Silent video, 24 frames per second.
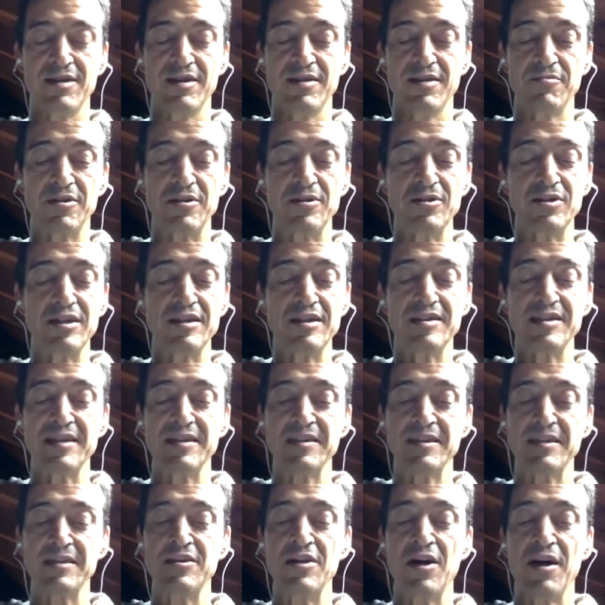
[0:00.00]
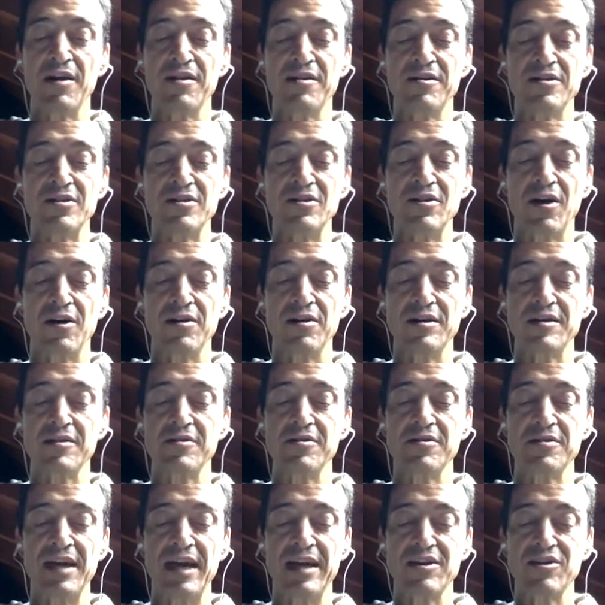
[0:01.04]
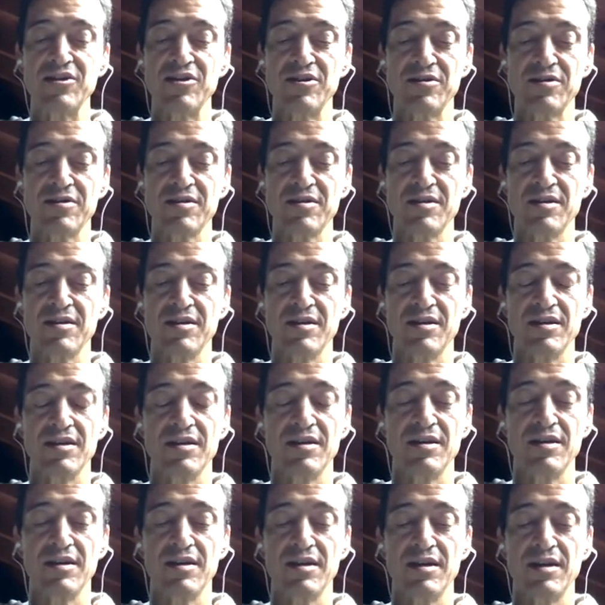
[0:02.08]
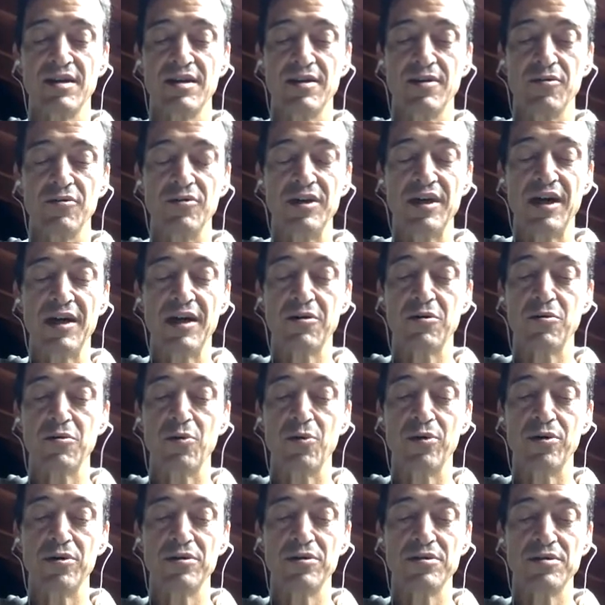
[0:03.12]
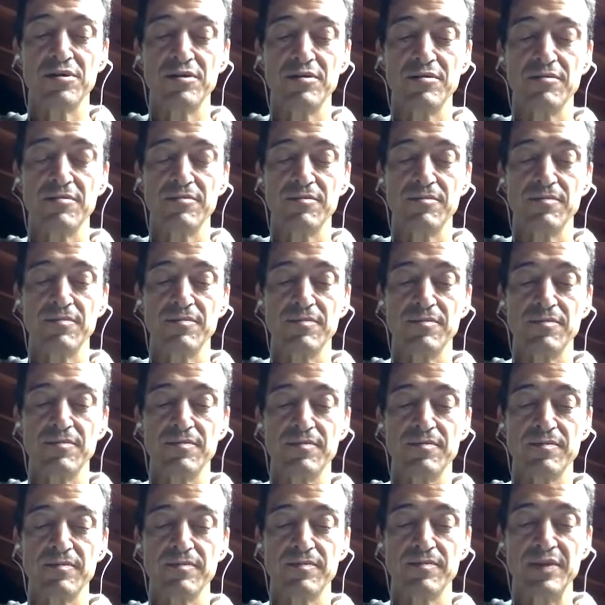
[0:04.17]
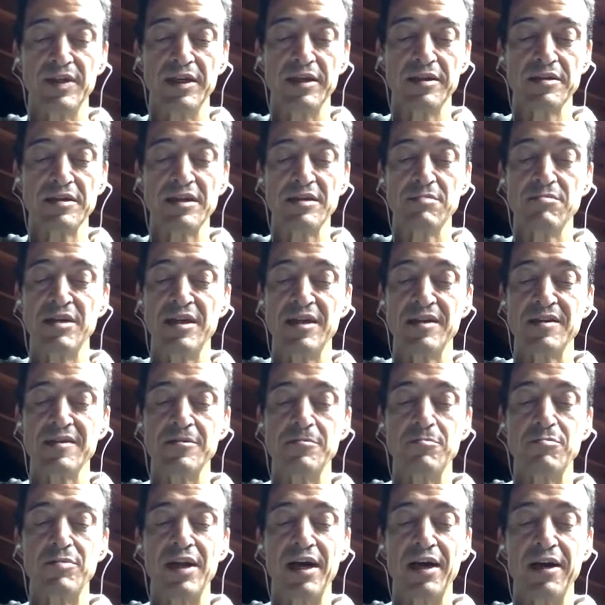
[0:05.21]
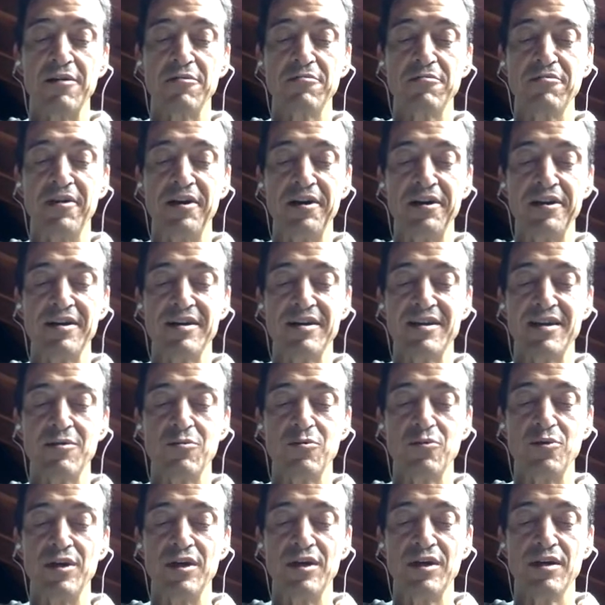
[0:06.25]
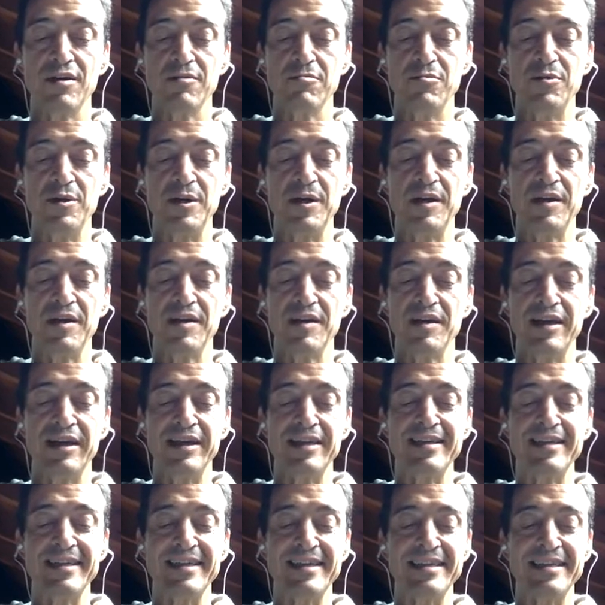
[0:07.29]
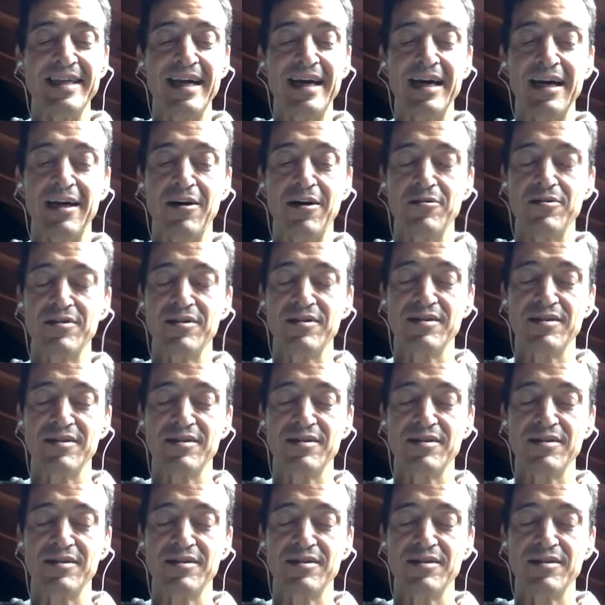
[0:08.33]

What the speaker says: because it's another solid connection with our world, the unlimited supply of air that we breathe in and out.